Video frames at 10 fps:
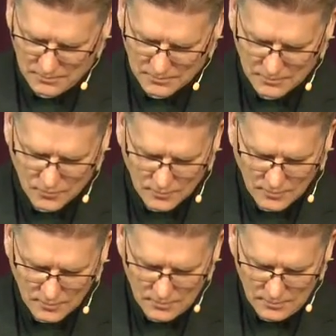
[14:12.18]

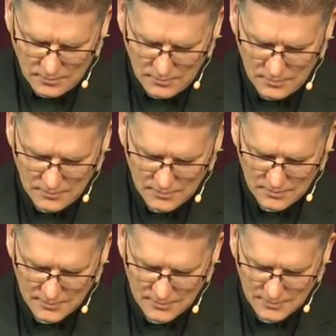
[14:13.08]

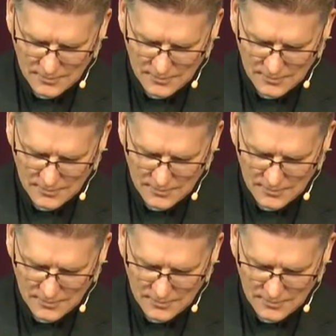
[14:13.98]
Nobody speaks.